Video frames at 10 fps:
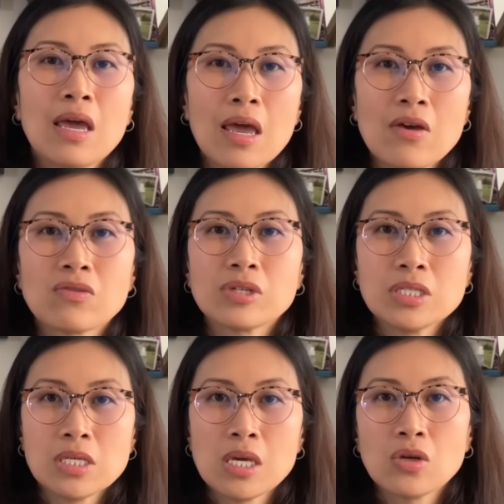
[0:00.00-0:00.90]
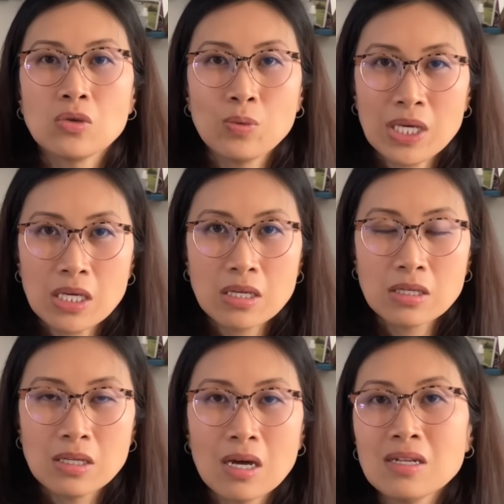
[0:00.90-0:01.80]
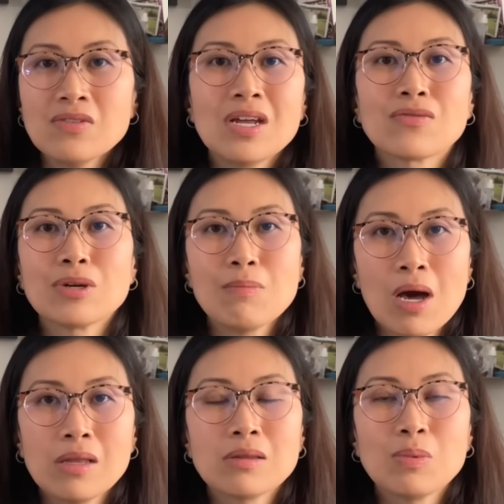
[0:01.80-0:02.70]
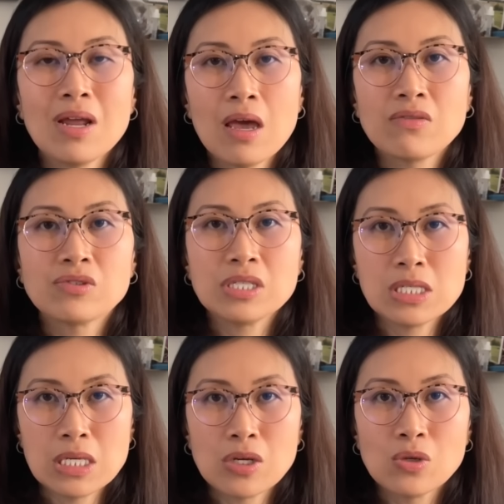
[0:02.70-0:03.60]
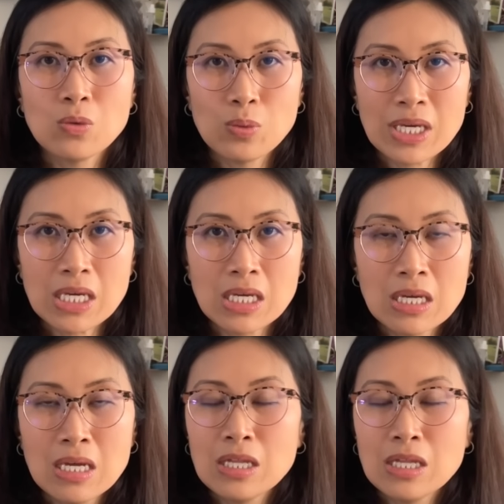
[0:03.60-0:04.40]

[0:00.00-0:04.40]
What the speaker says: every single week, not even every month, but every single week.